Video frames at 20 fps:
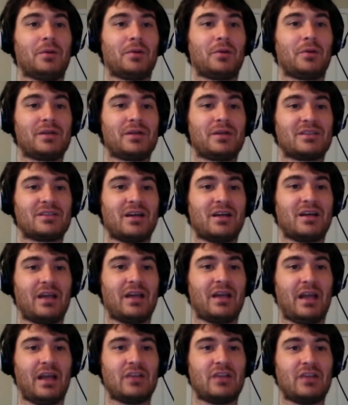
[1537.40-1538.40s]
what it was.
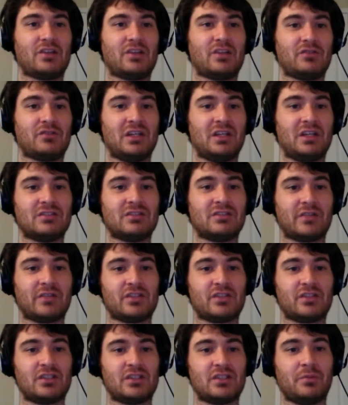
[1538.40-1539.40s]
AJ Reed's
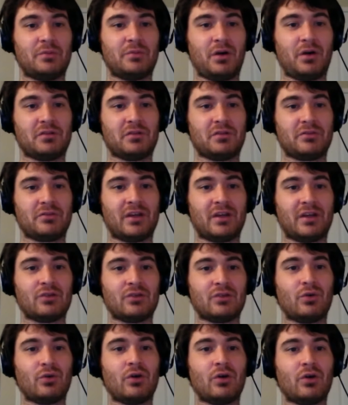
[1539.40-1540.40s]
very cheap on
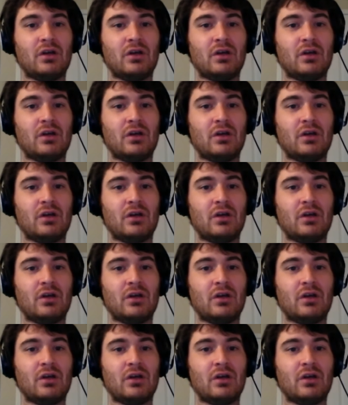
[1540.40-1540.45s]
FanDuel,